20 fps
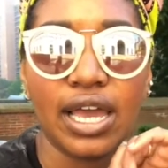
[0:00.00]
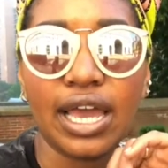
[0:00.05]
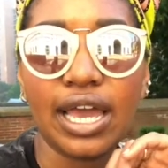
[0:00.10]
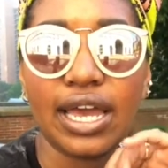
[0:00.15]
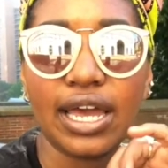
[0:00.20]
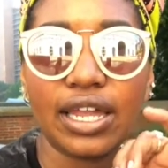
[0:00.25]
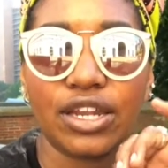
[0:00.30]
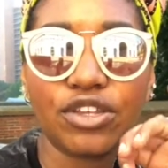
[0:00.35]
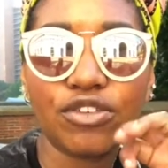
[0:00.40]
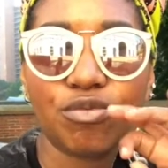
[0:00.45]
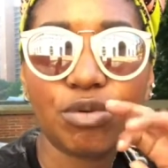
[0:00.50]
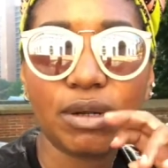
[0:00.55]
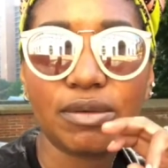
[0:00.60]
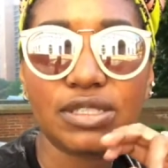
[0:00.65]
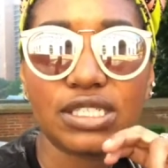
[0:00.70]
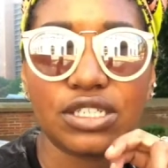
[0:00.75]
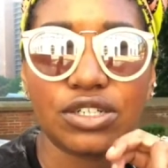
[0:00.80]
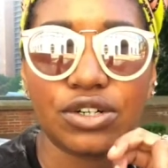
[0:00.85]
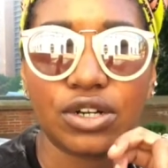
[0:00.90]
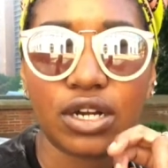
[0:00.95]
And you've probably
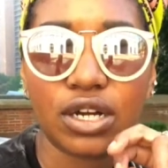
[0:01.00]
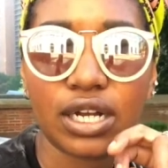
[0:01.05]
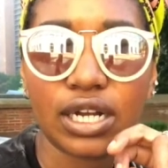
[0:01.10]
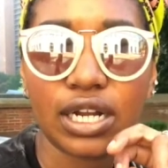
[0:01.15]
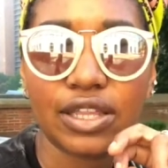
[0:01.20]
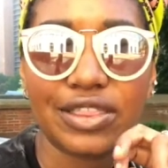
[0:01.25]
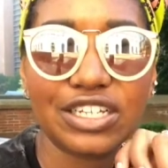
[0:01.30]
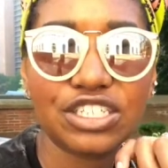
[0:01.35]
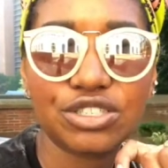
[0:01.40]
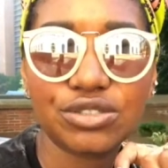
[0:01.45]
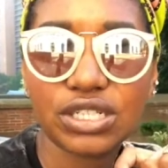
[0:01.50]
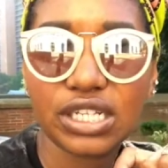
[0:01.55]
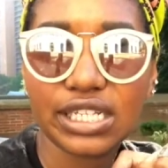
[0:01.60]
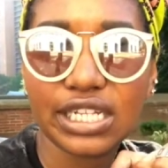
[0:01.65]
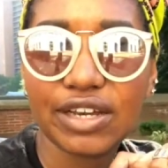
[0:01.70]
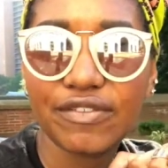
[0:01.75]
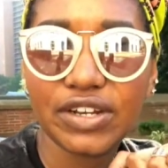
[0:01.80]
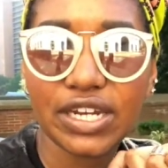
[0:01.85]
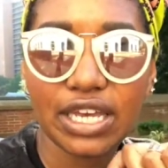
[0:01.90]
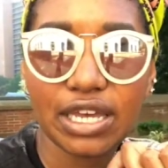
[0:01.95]
seen her on, I think she's on
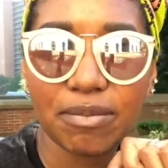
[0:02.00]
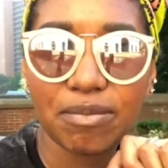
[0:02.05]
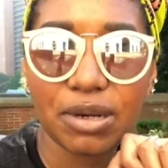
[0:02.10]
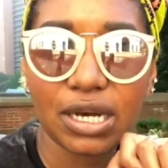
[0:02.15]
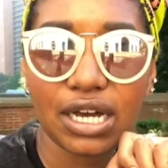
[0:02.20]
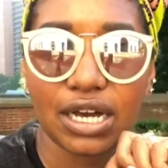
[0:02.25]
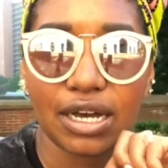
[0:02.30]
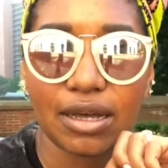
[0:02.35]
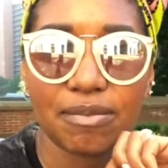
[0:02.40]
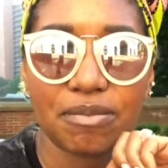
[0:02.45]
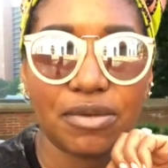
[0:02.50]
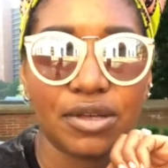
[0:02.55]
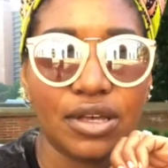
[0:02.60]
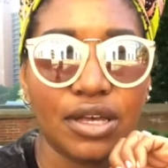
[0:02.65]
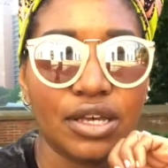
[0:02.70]
Love and Hip Hop.